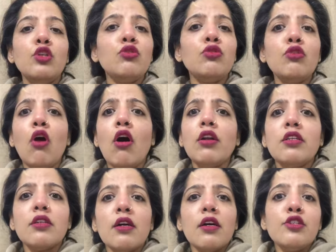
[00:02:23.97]
do
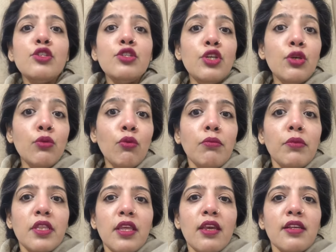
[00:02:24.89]
not
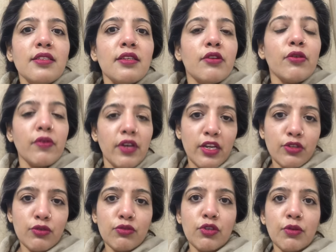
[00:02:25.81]
assume things in a
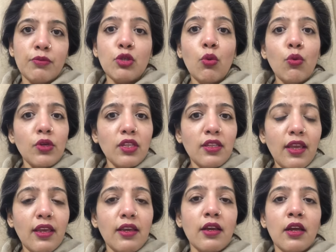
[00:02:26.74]
relationship. Don't
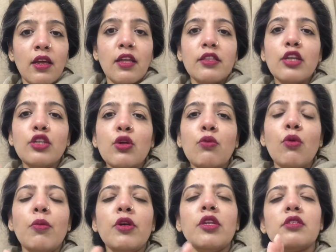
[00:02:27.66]
think that your
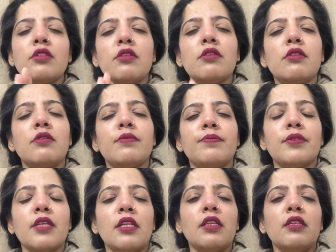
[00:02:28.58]
woman is this
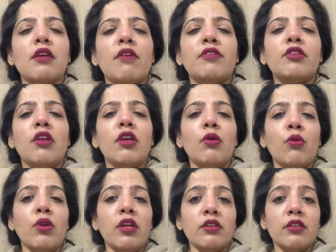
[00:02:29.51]
Sati Savitri,
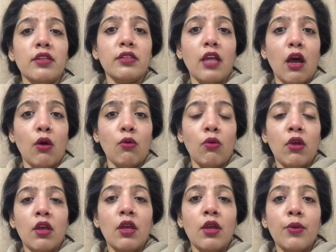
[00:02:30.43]
holier than thou
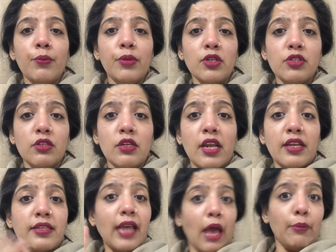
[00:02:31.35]
person
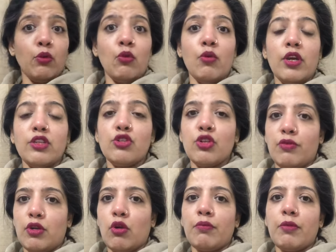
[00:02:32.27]
and taboo, and she
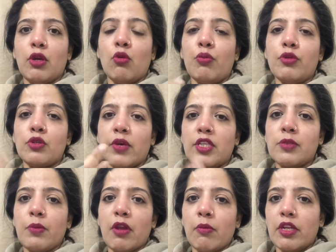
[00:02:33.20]
will not be open to
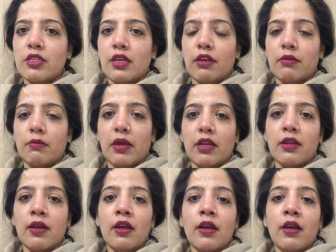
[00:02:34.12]
experimenting in bed.